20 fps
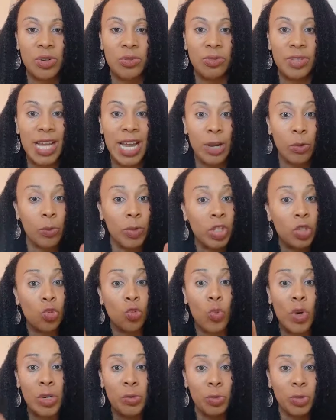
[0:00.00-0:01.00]
of die.
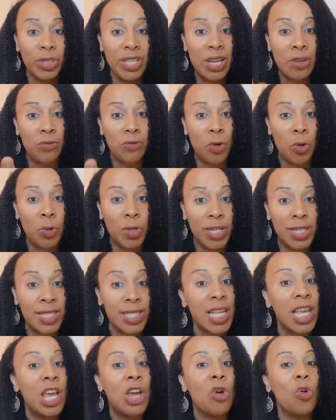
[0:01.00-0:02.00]
Which one would I focus?